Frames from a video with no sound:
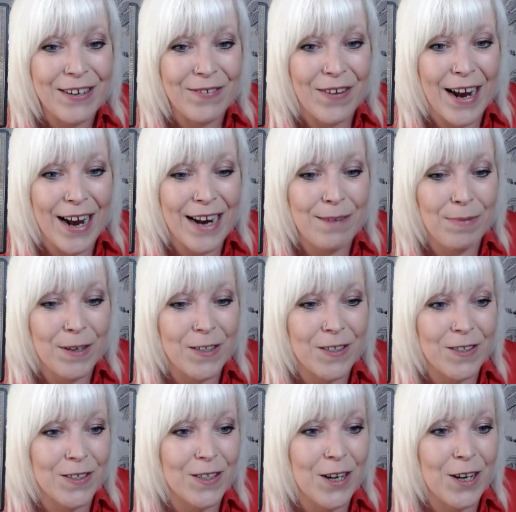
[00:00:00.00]
right, because
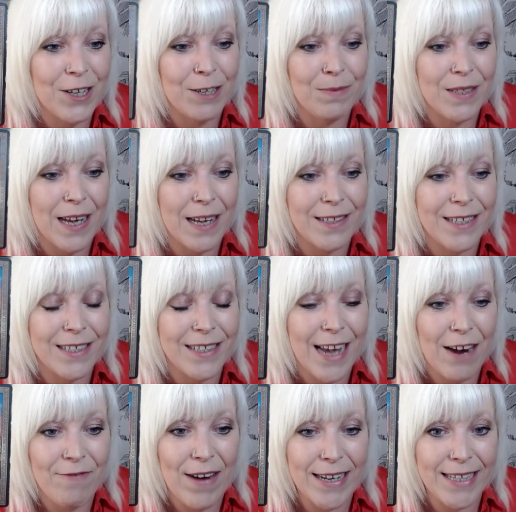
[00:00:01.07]
of the circumstances,
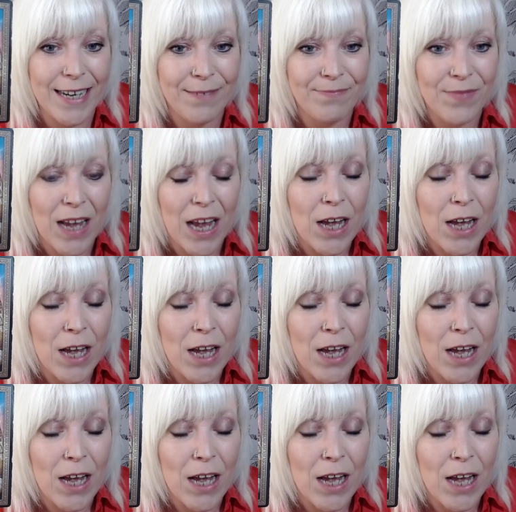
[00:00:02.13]
get ready,